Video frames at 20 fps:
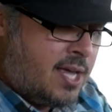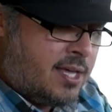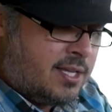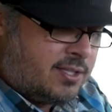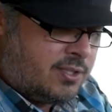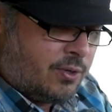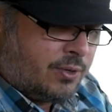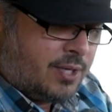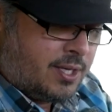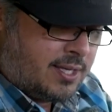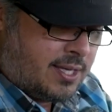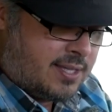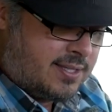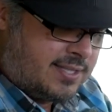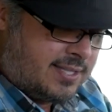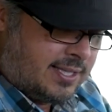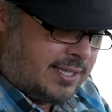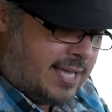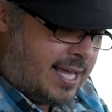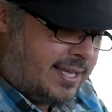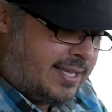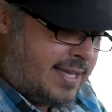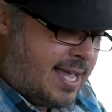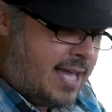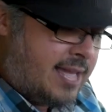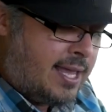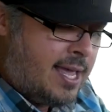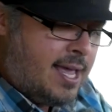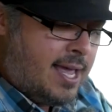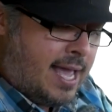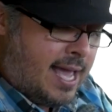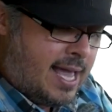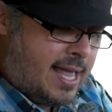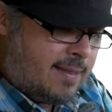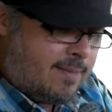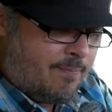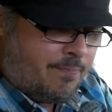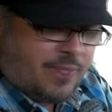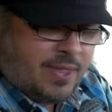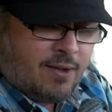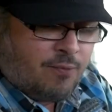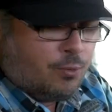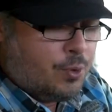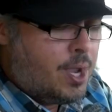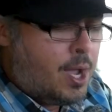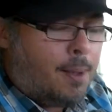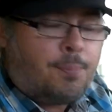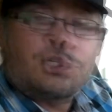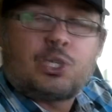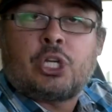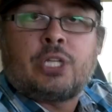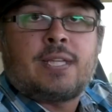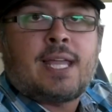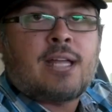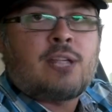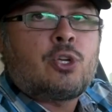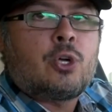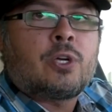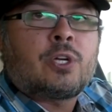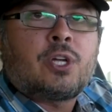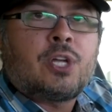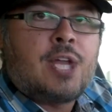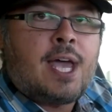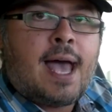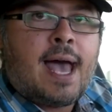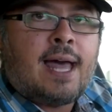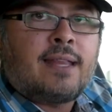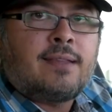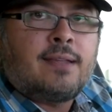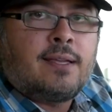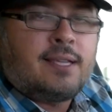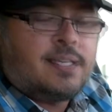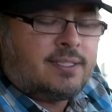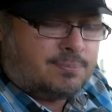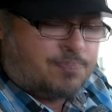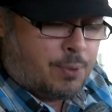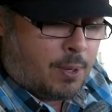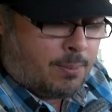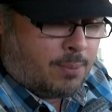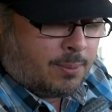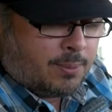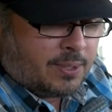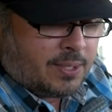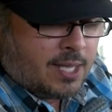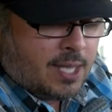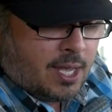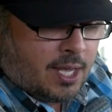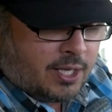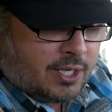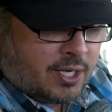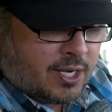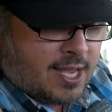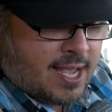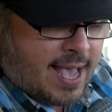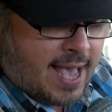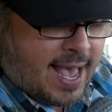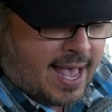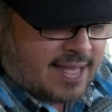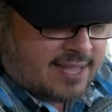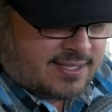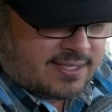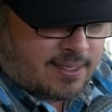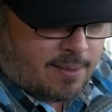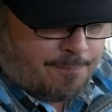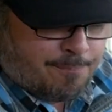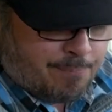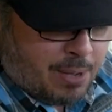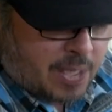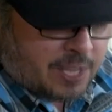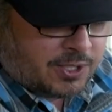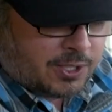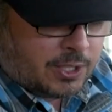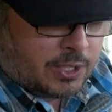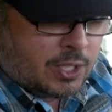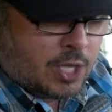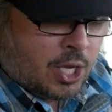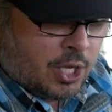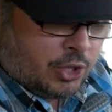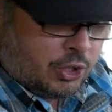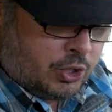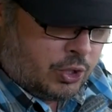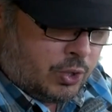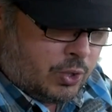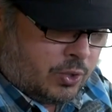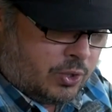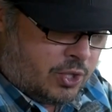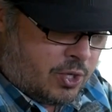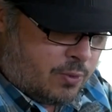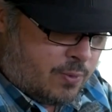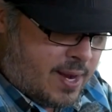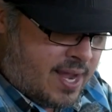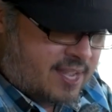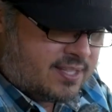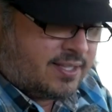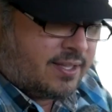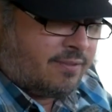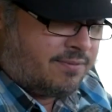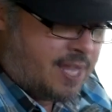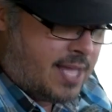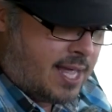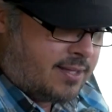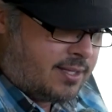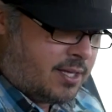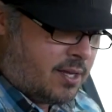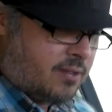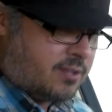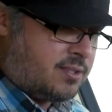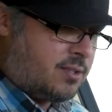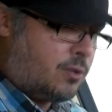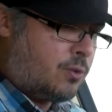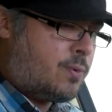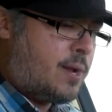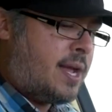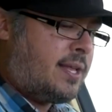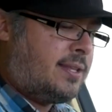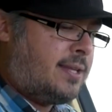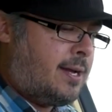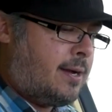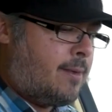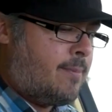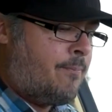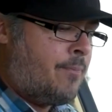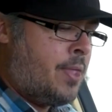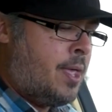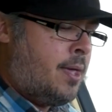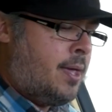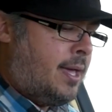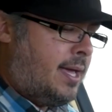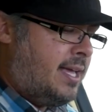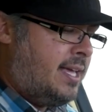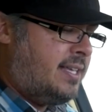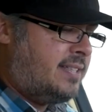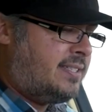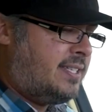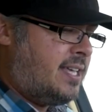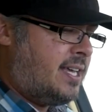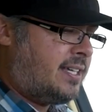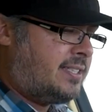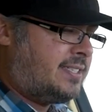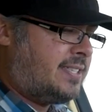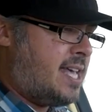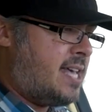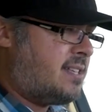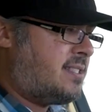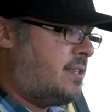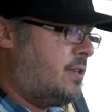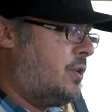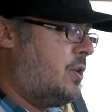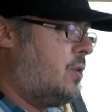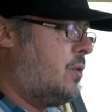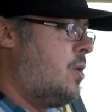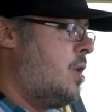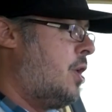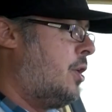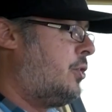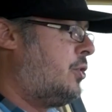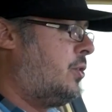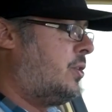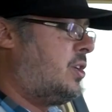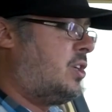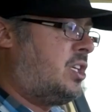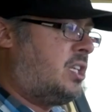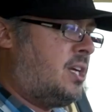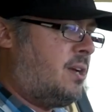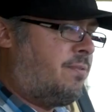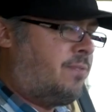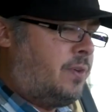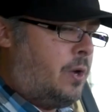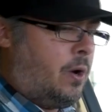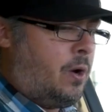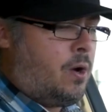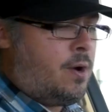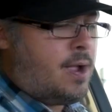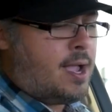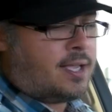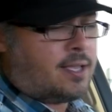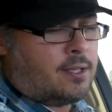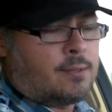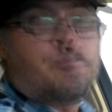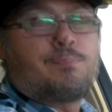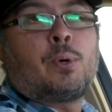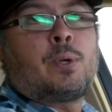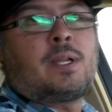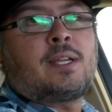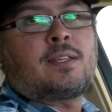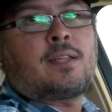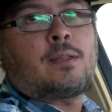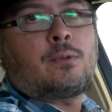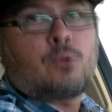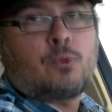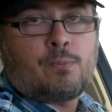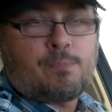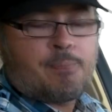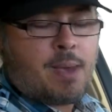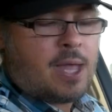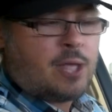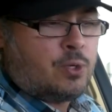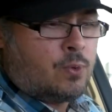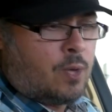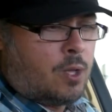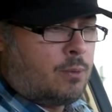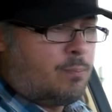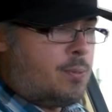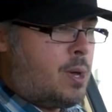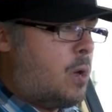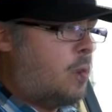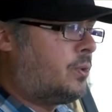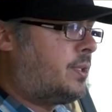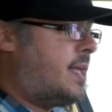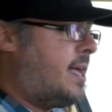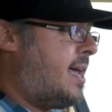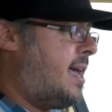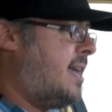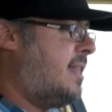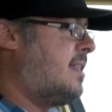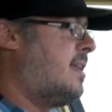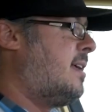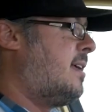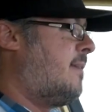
so you can select that, and every option that you're gonna add is probably gonna add some button to the rest of that console right there. Easy access, you know, to the shifter. I can put it into manual mode and